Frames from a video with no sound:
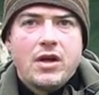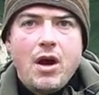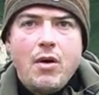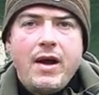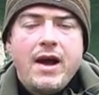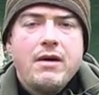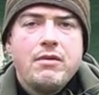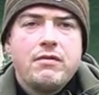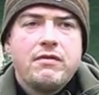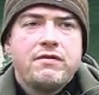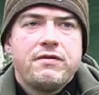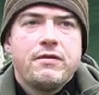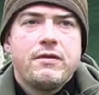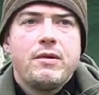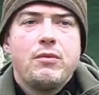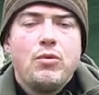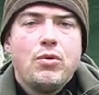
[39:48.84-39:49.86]
Go out
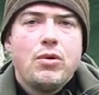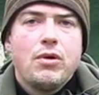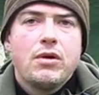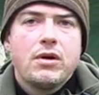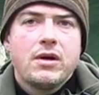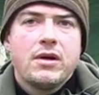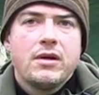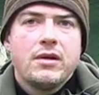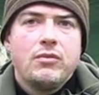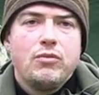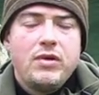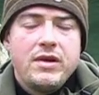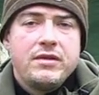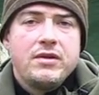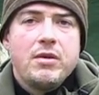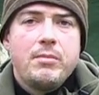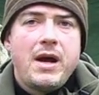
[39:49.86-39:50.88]
for a walk
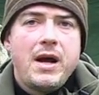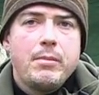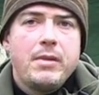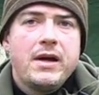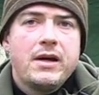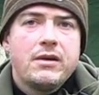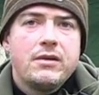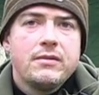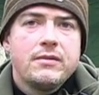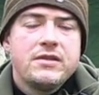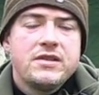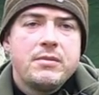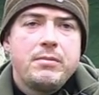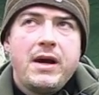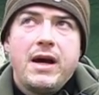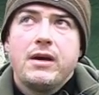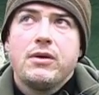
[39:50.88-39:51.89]
with your backpack on.
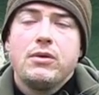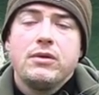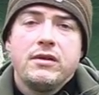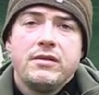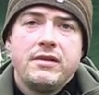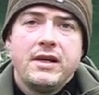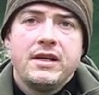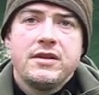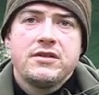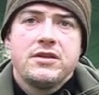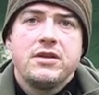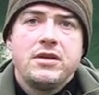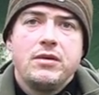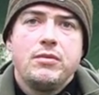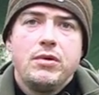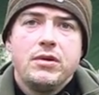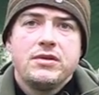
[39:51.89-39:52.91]
So pack all the things
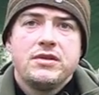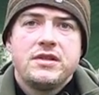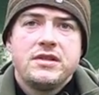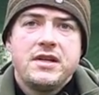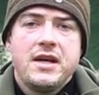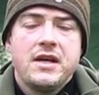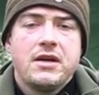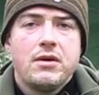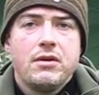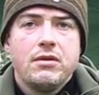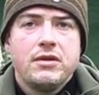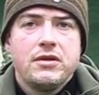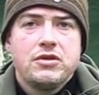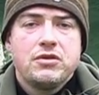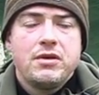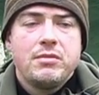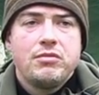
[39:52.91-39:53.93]
that you want to take on
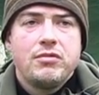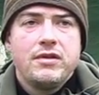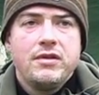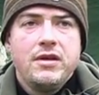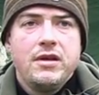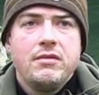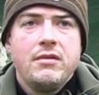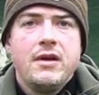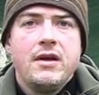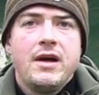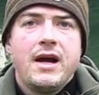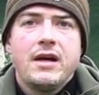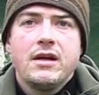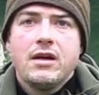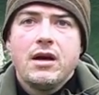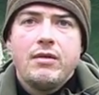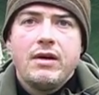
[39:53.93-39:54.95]
the trip with you
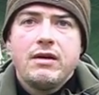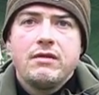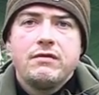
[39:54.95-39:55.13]
and go